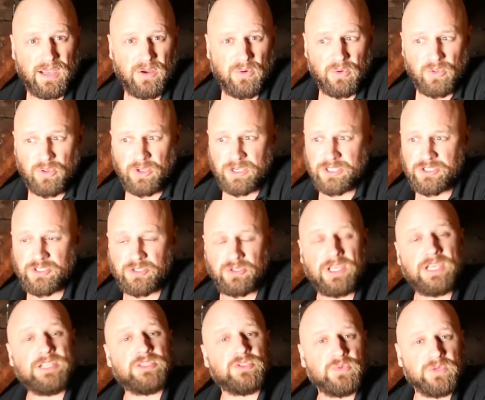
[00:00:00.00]
or look at your
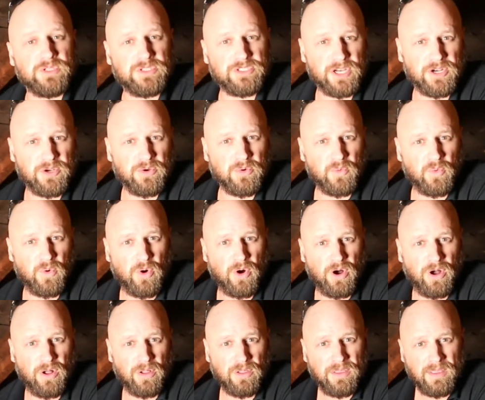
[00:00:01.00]
light switch on your
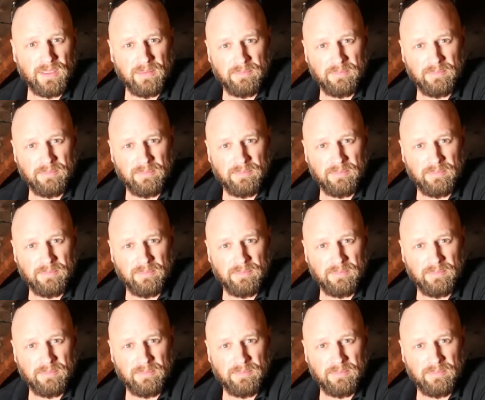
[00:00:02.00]
wall.